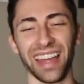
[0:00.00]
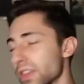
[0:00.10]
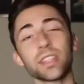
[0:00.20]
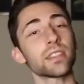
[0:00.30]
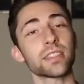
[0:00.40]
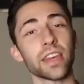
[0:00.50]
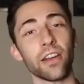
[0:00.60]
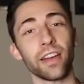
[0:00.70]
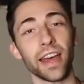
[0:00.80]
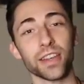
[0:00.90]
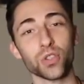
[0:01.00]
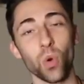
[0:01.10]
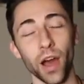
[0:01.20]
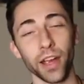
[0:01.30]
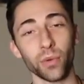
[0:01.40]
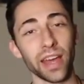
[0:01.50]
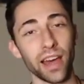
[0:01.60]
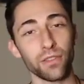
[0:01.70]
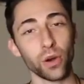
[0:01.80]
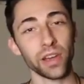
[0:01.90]
This scary ass choir we
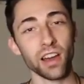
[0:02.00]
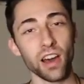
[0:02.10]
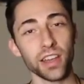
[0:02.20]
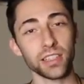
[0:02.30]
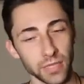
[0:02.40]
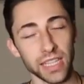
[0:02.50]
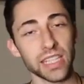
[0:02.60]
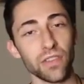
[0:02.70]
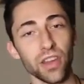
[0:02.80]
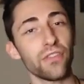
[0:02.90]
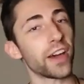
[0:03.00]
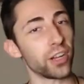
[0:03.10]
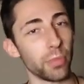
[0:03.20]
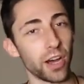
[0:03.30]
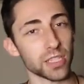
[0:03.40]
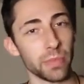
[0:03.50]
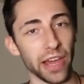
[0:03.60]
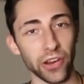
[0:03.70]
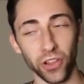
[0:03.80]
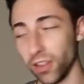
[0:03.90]
have going on, it's giving final boss
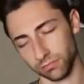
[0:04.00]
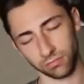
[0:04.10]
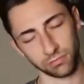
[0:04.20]
battle.